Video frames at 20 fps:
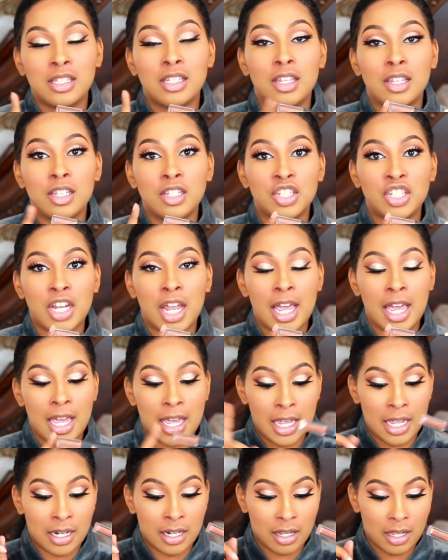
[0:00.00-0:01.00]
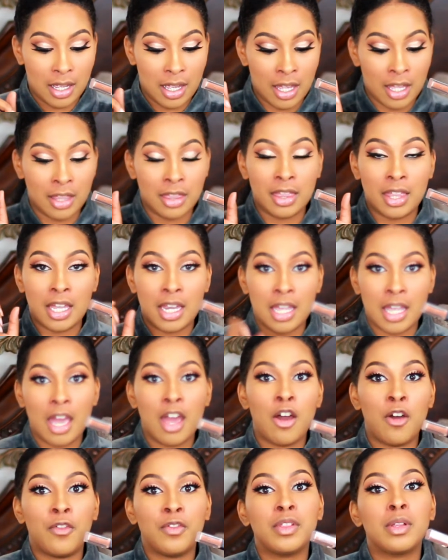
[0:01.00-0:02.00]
to the shade in the e.l.f.